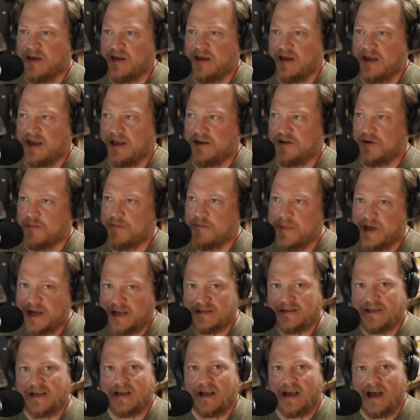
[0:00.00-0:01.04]
and you're
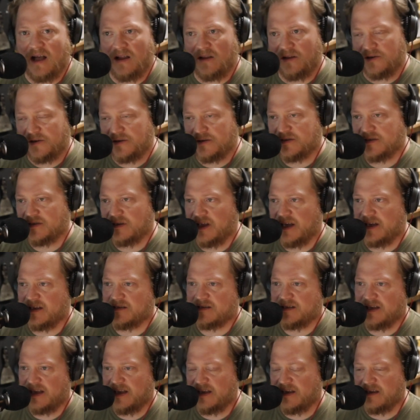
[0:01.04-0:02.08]
mixing colors, like
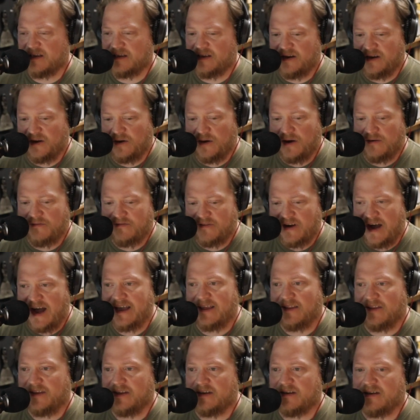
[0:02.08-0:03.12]
say, a
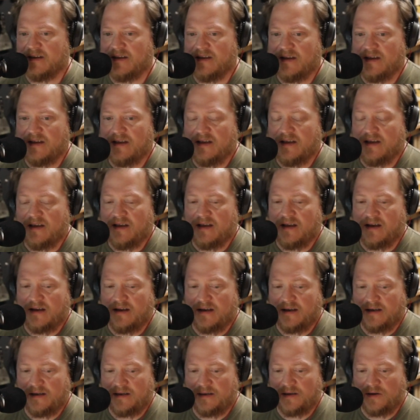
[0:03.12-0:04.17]
violet
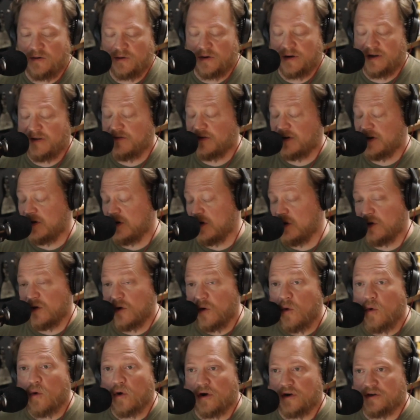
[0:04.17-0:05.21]
or even an
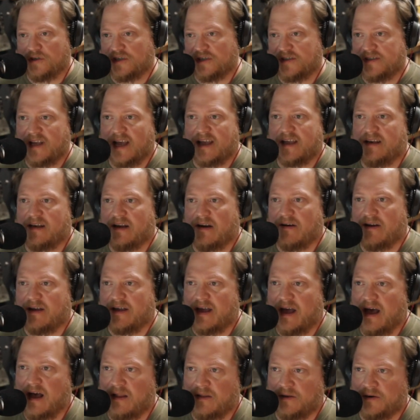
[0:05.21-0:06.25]
orange, a secondary
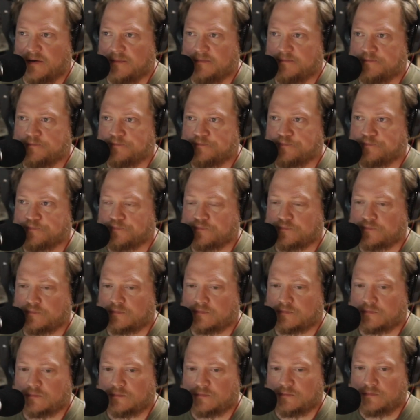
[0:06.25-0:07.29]
color,
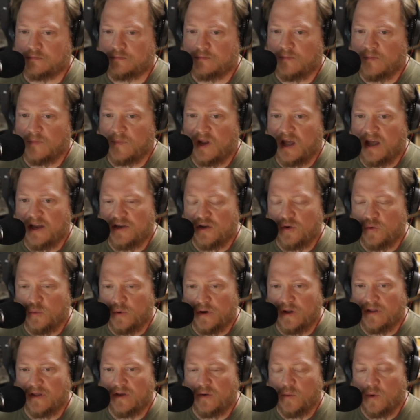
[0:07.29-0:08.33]
and you
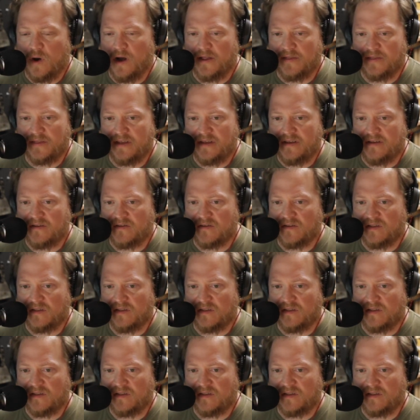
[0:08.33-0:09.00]
really want the